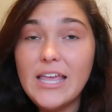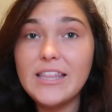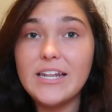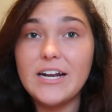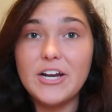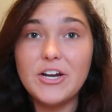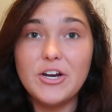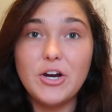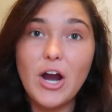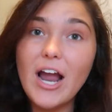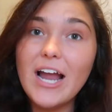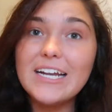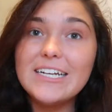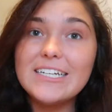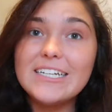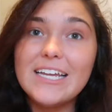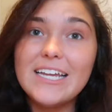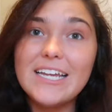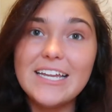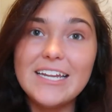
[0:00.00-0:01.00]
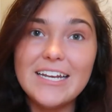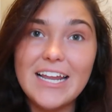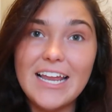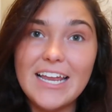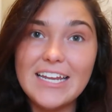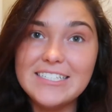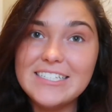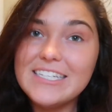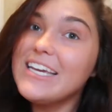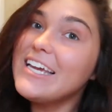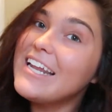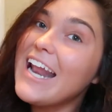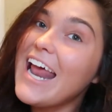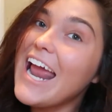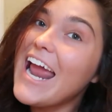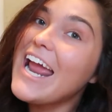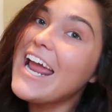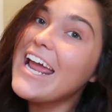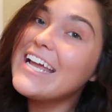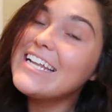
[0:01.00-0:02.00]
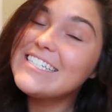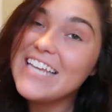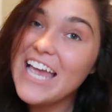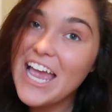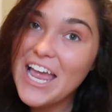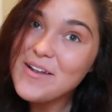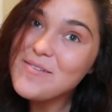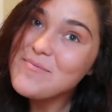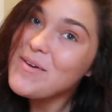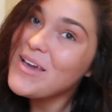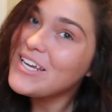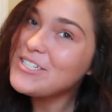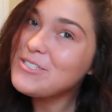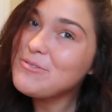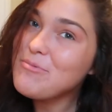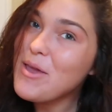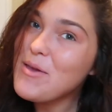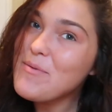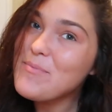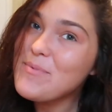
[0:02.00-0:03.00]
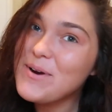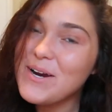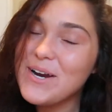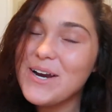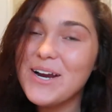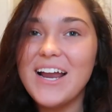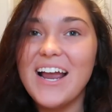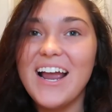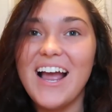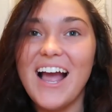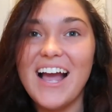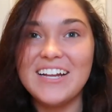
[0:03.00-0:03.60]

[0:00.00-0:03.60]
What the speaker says: and I grinded and did a 10-page paper.